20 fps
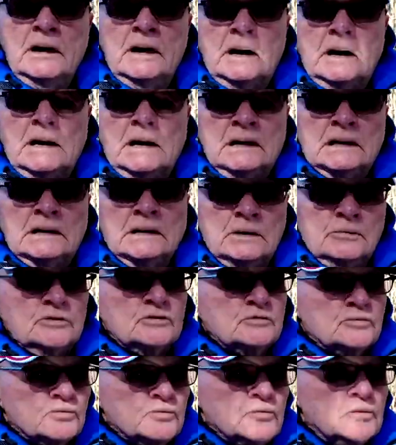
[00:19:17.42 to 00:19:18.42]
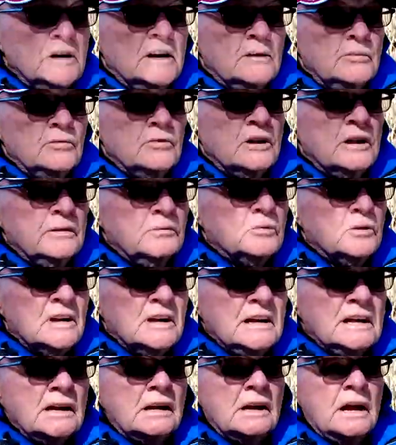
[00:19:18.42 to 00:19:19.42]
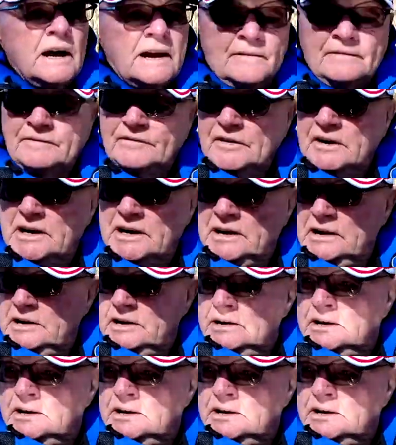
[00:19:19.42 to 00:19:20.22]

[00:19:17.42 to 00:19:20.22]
Uh, it was really, really, really a lot of fun.